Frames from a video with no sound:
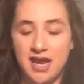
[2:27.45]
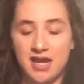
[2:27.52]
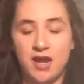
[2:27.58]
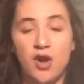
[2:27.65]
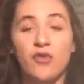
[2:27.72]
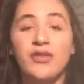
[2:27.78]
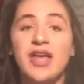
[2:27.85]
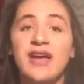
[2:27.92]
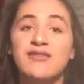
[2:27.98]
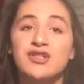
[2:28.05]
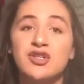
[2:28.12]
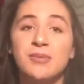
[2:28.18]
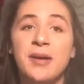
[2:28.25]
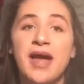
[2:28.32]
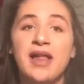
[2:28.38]
And I only have
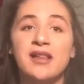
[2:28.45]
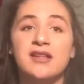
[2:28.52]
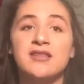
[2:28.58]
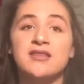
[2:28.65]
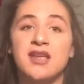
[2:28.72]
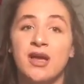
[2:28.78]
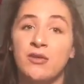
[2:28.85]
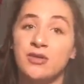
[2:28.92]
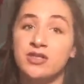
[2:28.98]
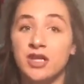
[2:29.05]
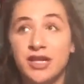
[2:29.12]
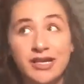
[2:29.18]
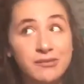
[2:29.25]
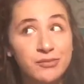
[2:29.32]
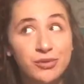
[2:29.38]
two palettes. I wish I
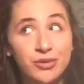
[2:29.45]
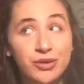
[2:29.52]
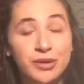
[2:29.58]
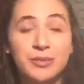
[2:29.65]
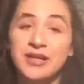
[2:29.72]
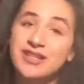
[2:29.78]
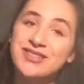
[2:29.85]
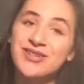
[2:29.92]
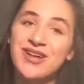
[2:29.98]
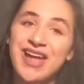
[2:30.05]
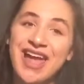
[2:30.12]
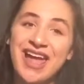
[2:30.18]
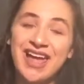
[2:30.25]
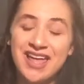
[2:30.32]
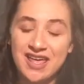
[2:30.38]
had more, but it's
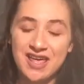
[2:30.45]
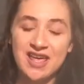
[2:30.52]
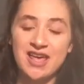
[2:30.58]
okay.